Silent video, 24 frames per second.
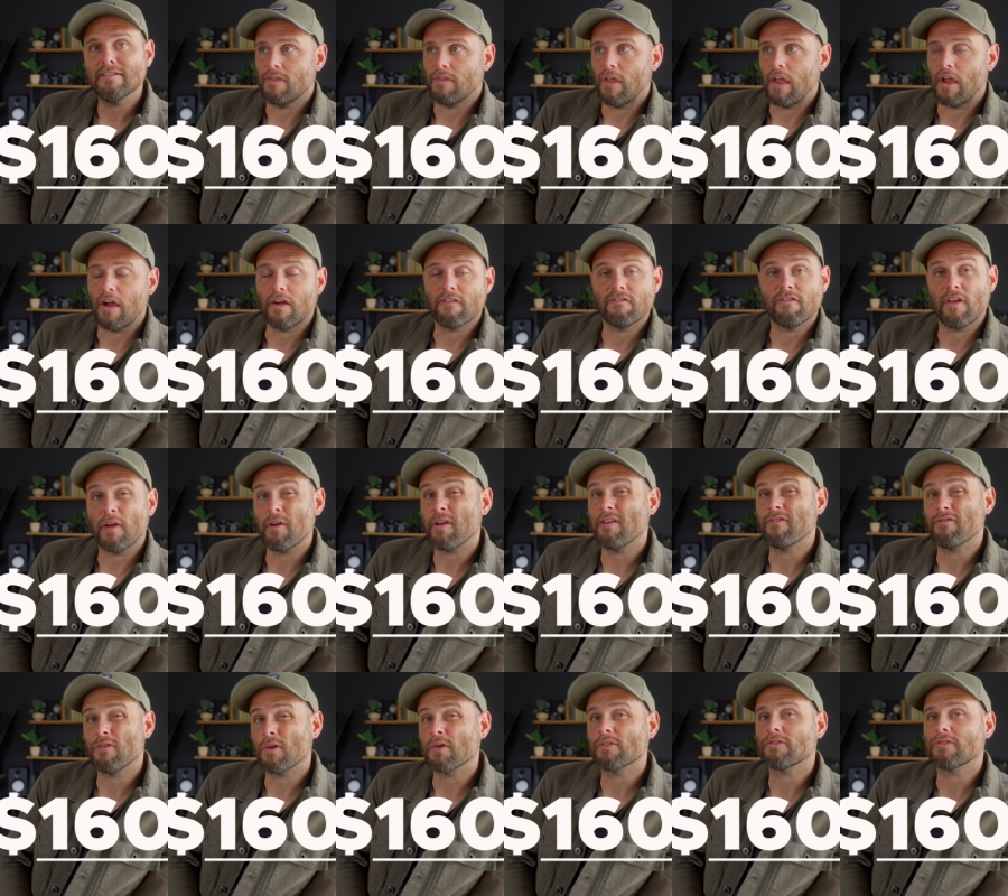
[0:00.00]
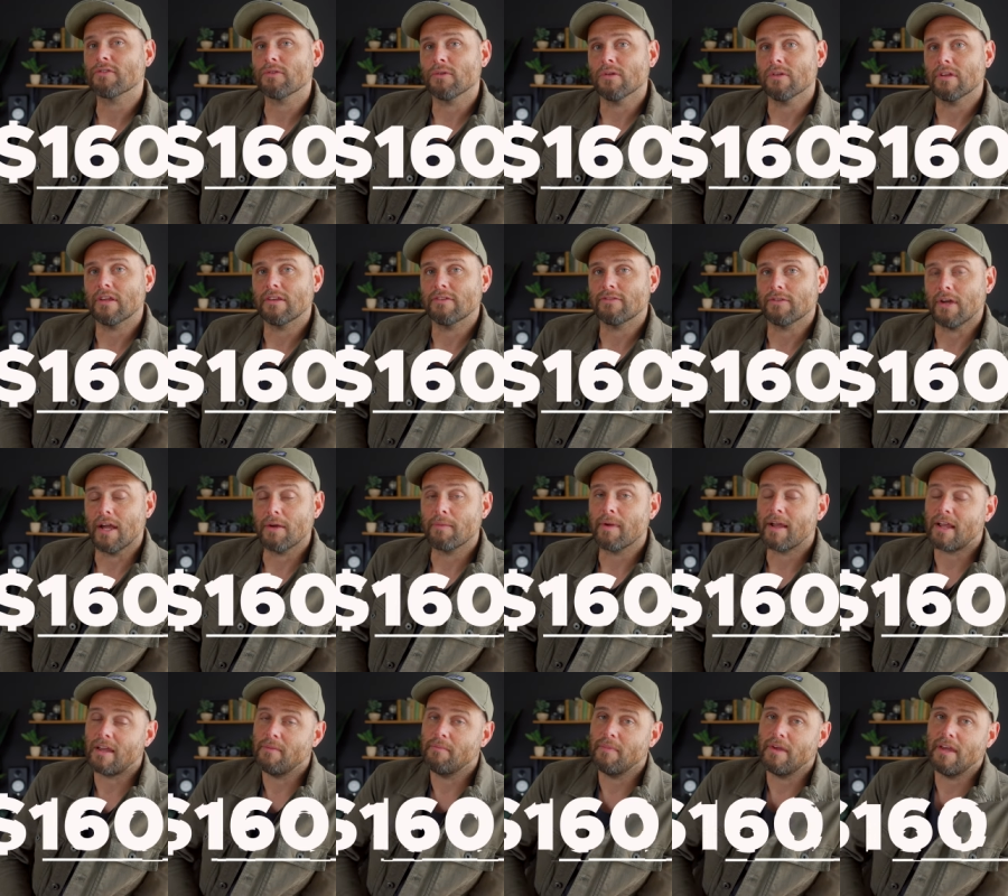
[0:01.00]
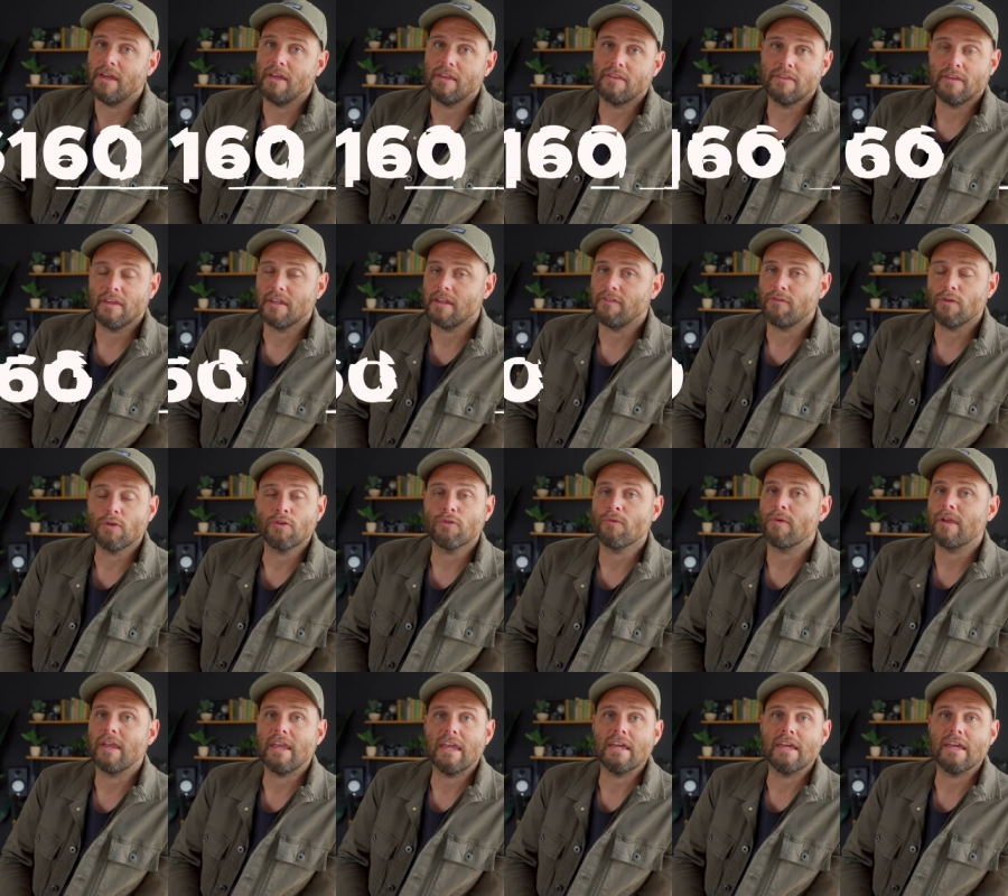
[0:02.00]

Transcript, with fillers: They are very versatile, and so I recommend that if you're doing